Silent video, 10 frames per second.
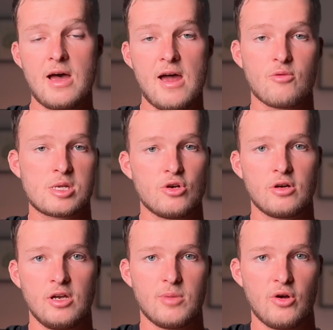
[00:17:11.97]
I was
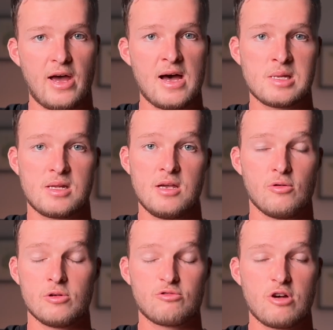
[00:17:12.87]
talking about
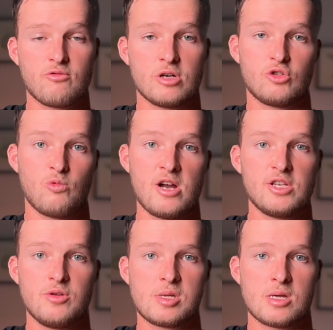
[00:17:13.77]
asking Ultra Watch
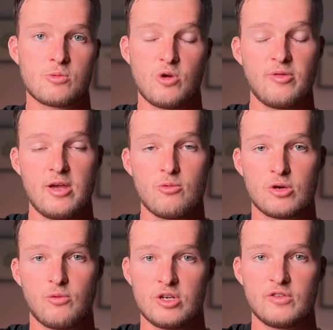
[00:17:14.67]
1 users what they
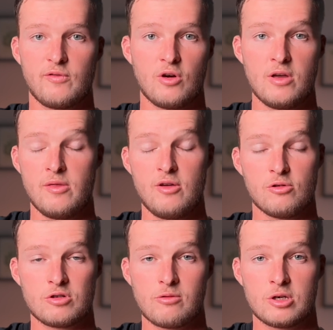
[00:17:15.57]
would wish for in the
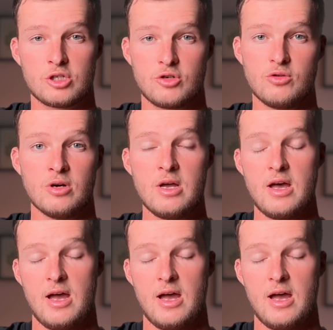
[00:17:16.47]
Ultra Watch 2,